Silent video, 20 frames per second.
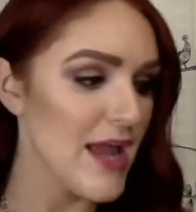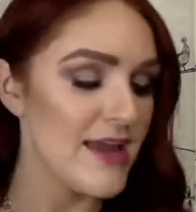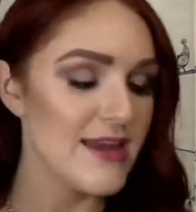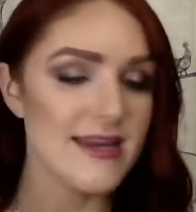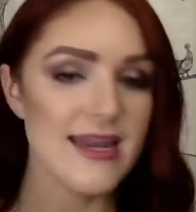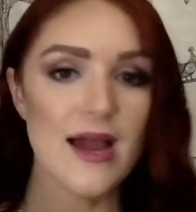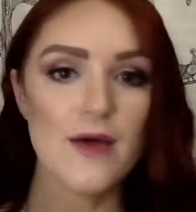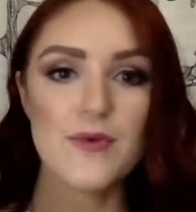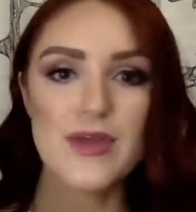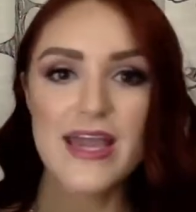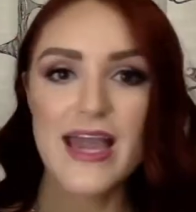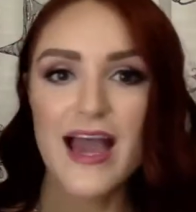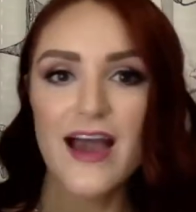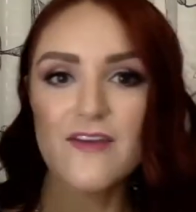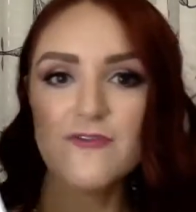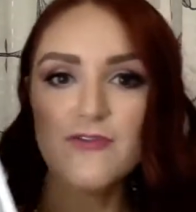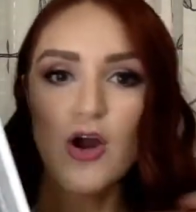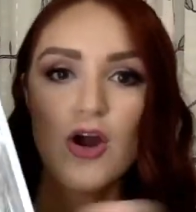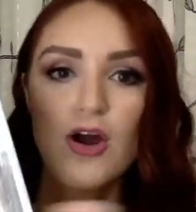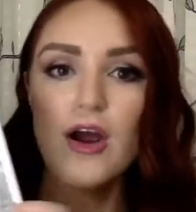Now, we
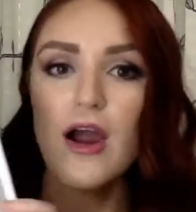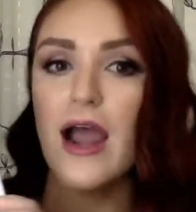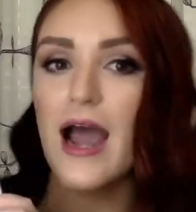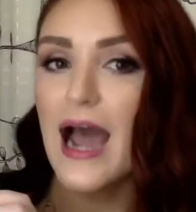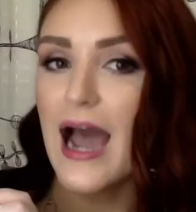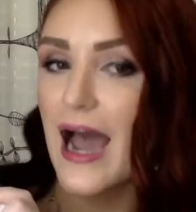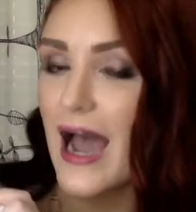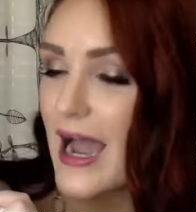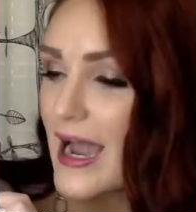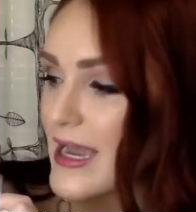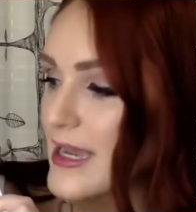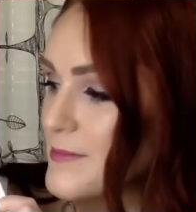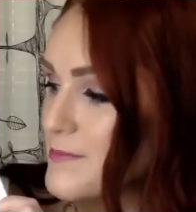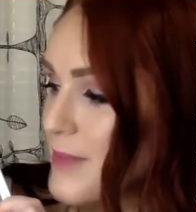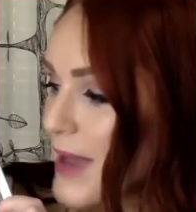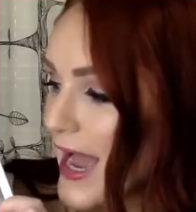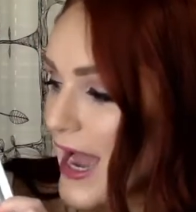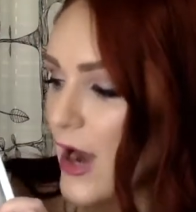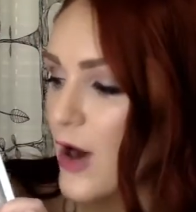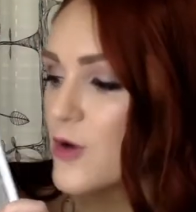have our high
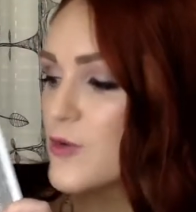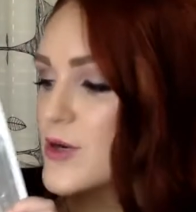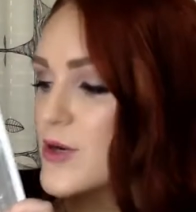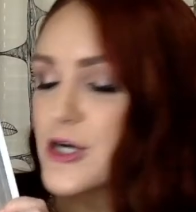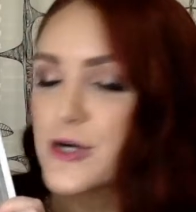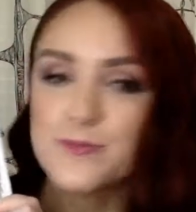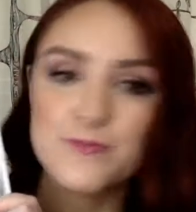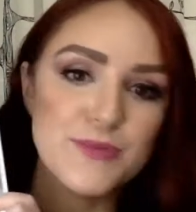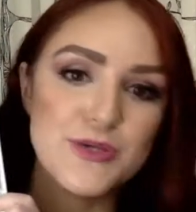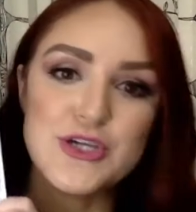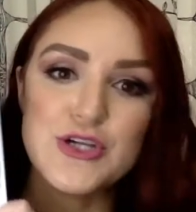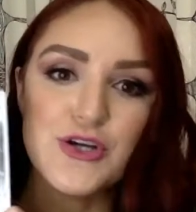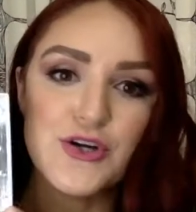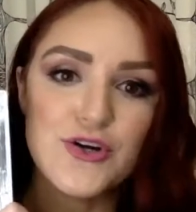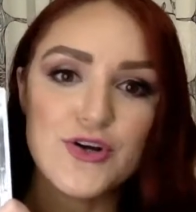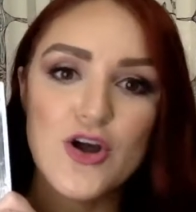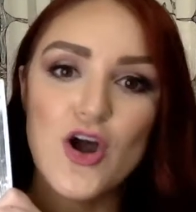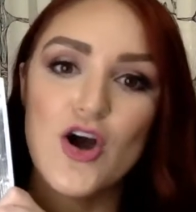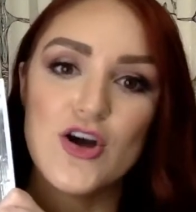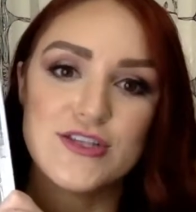power
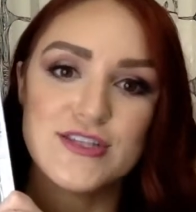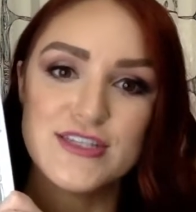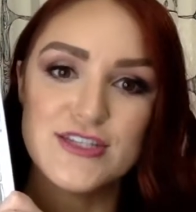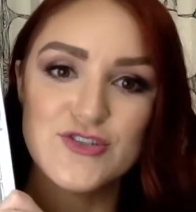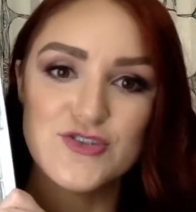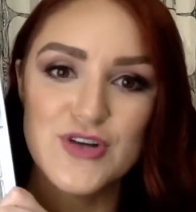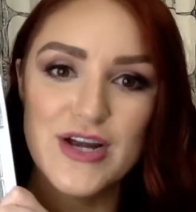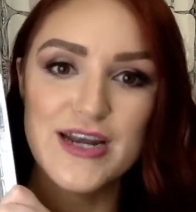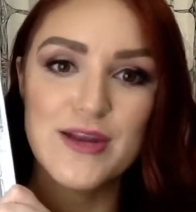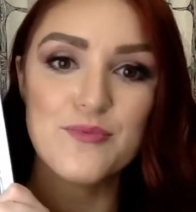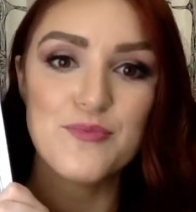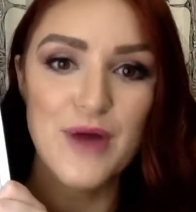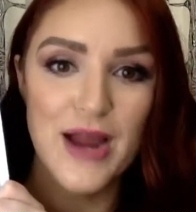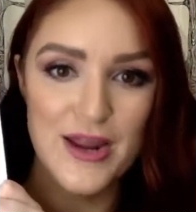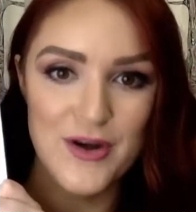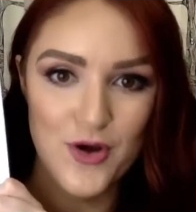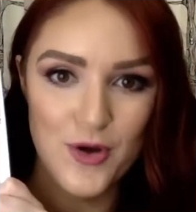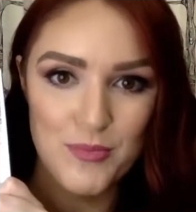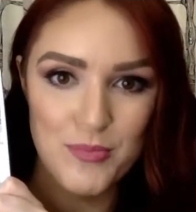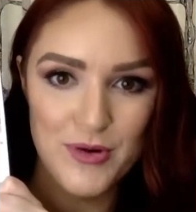pure concentrated
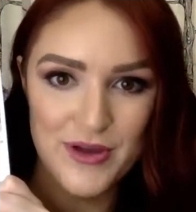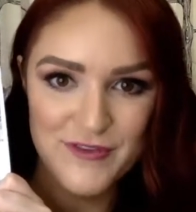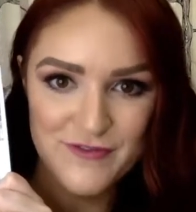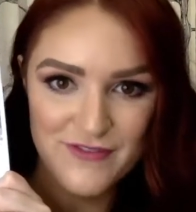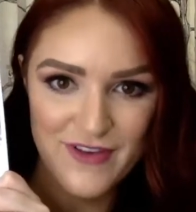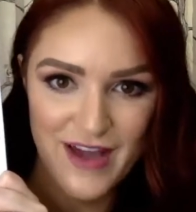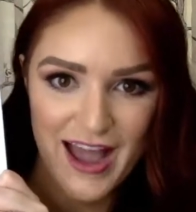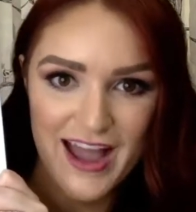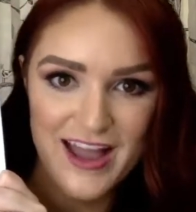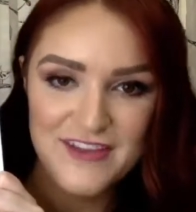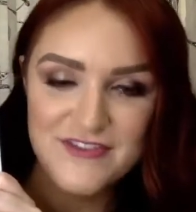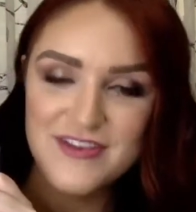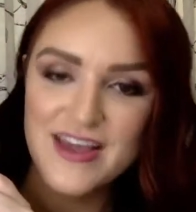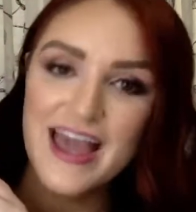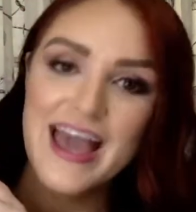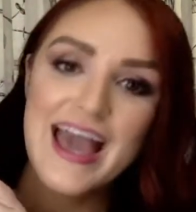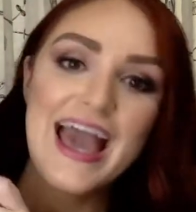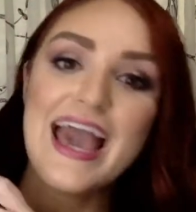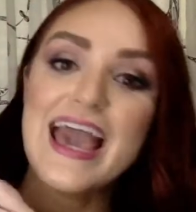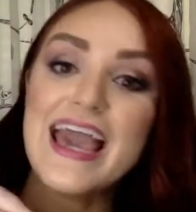retinol 0.5
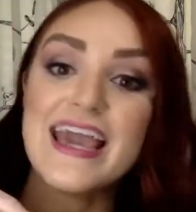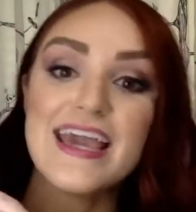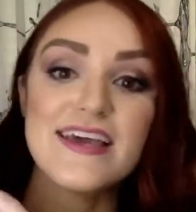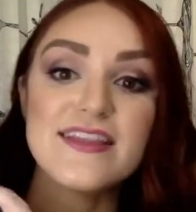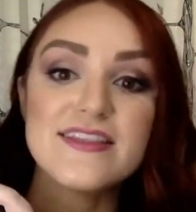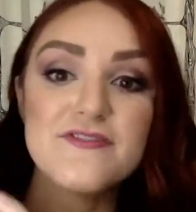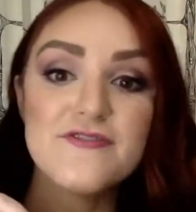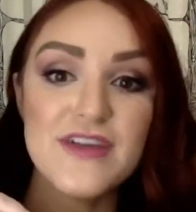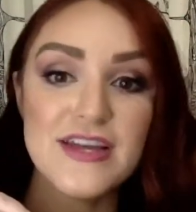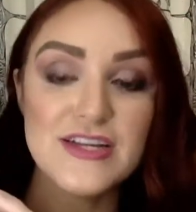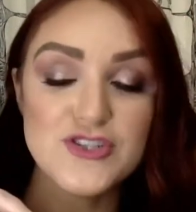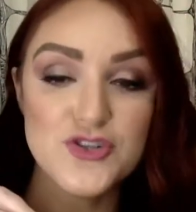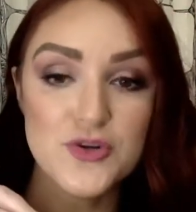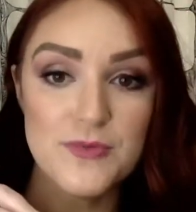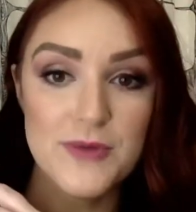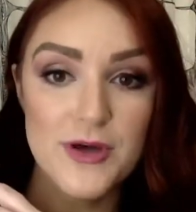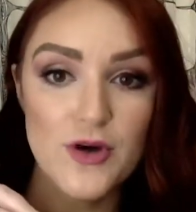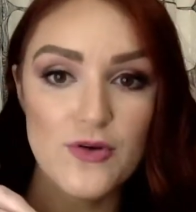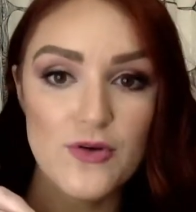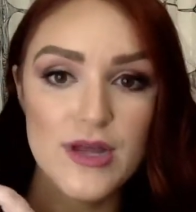and the facial
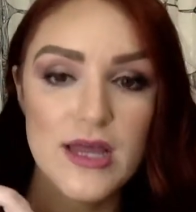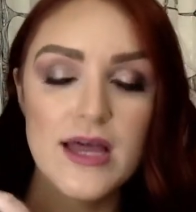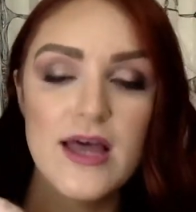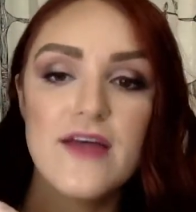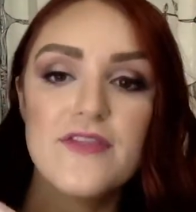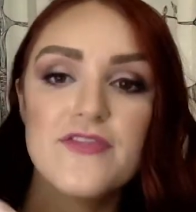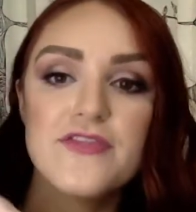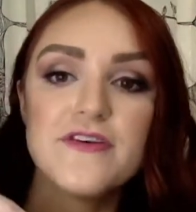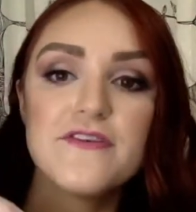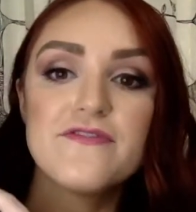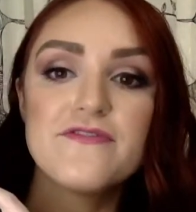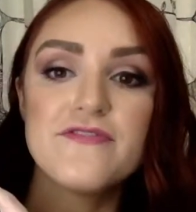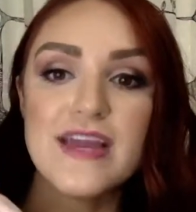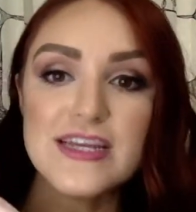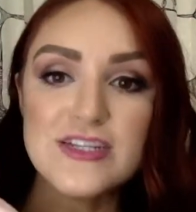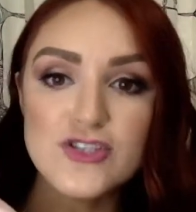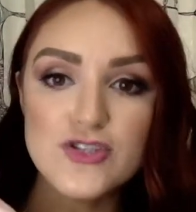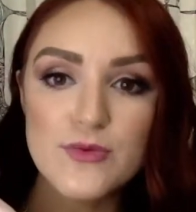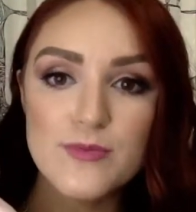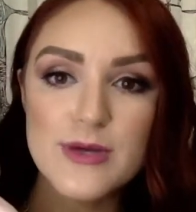milk. The
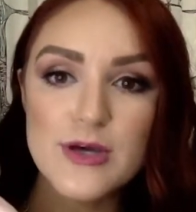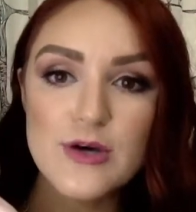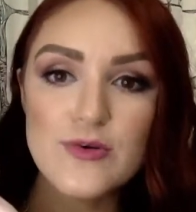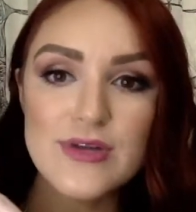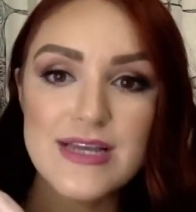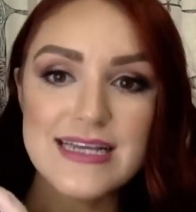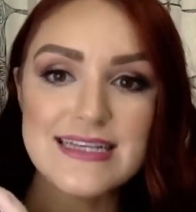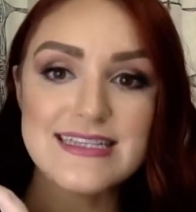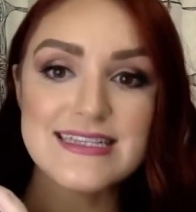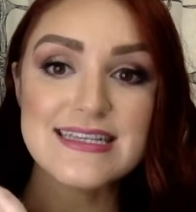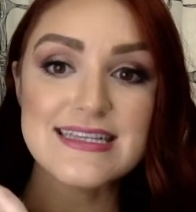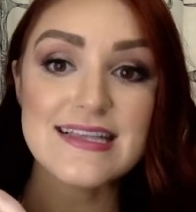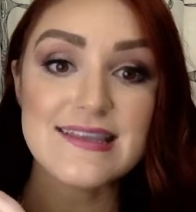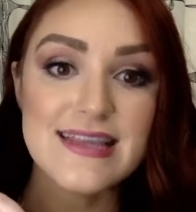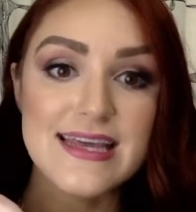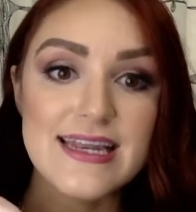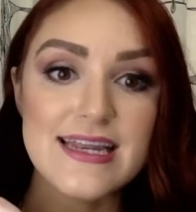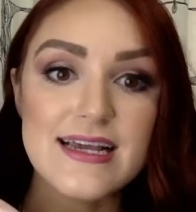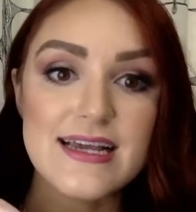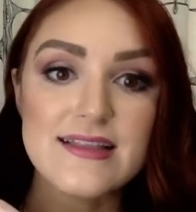facial milk is
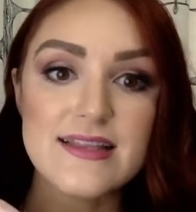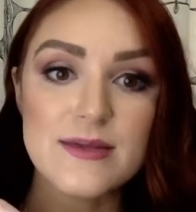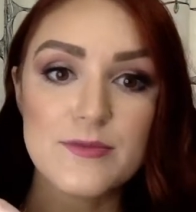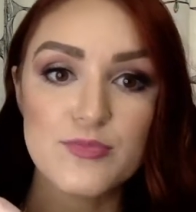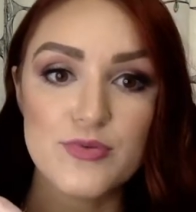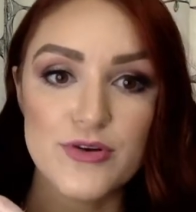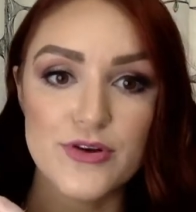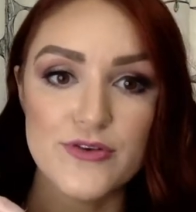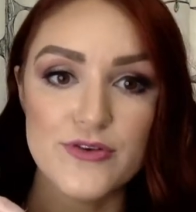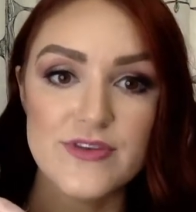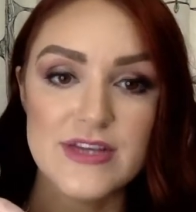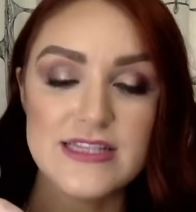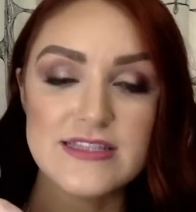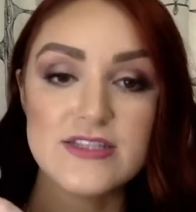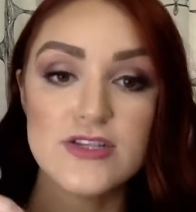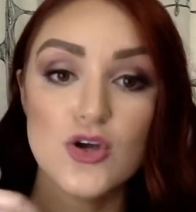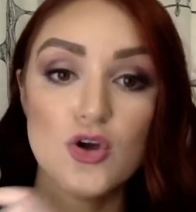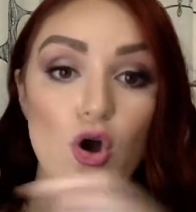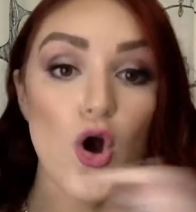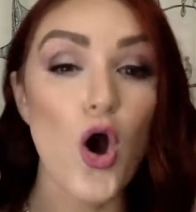clinically proven
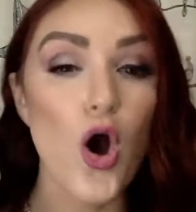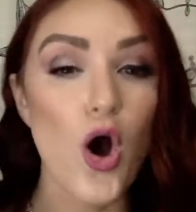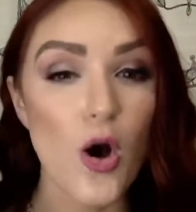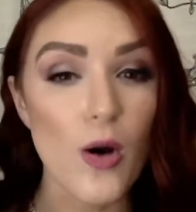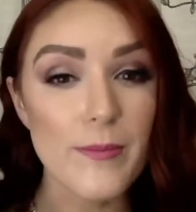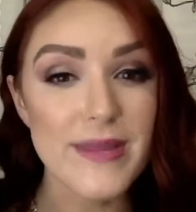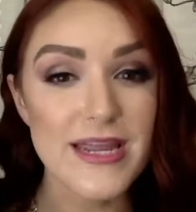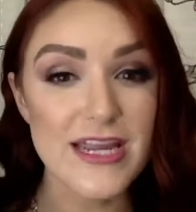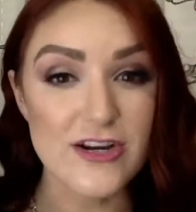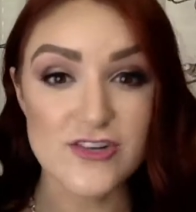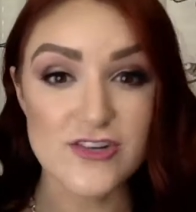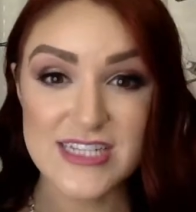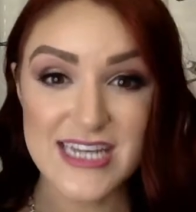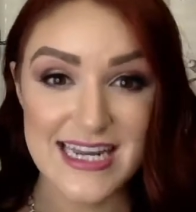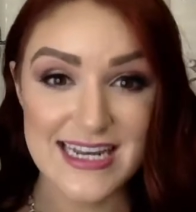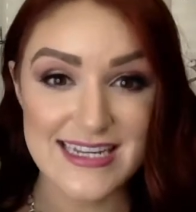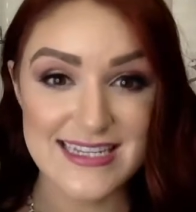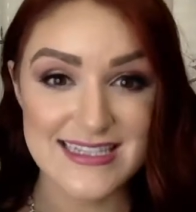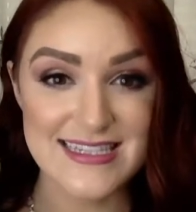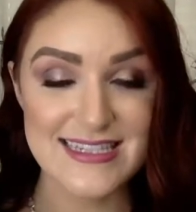to calm
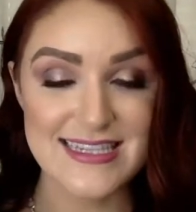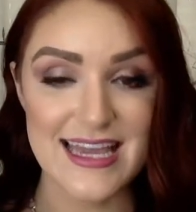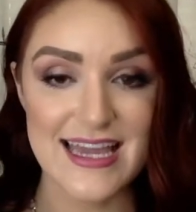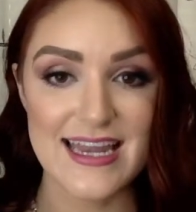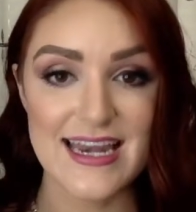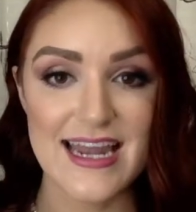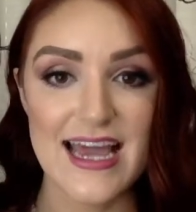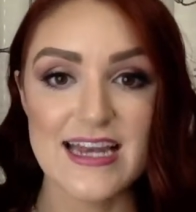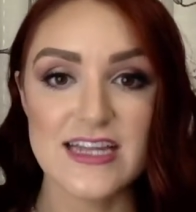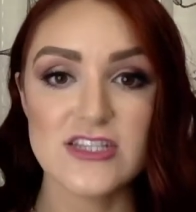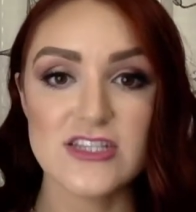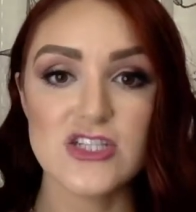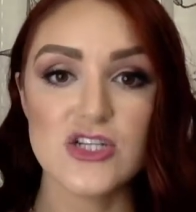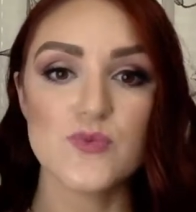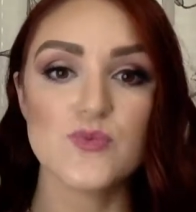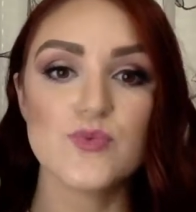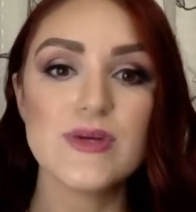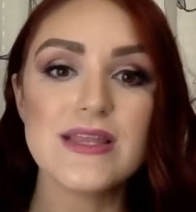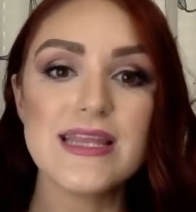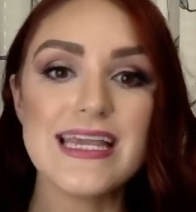irritated skin and it's a
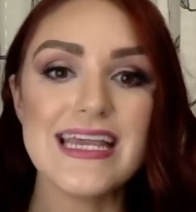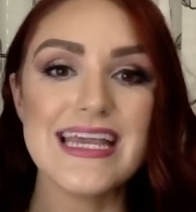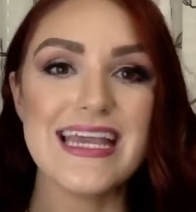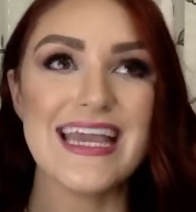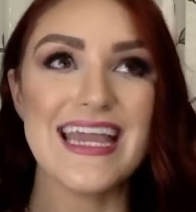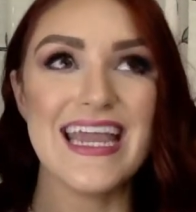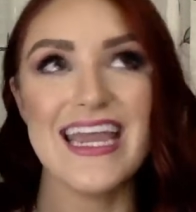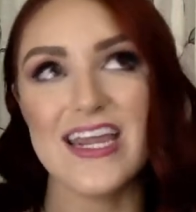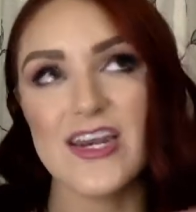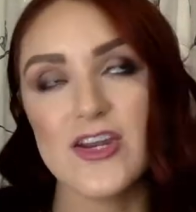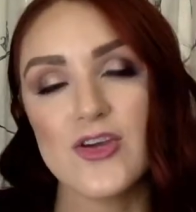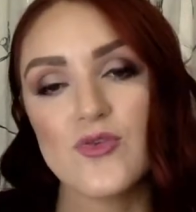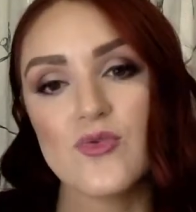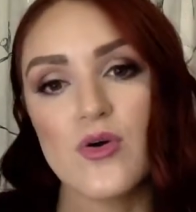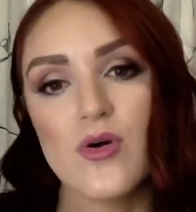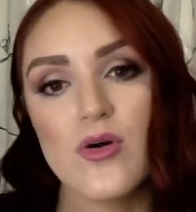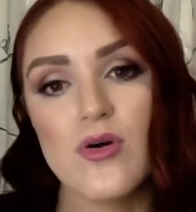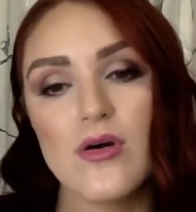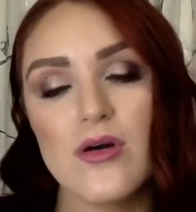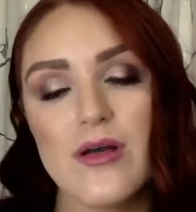really
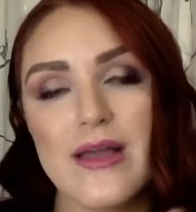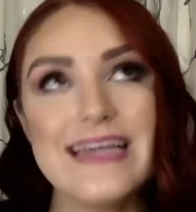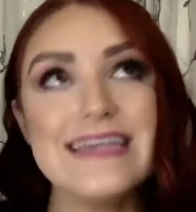integral.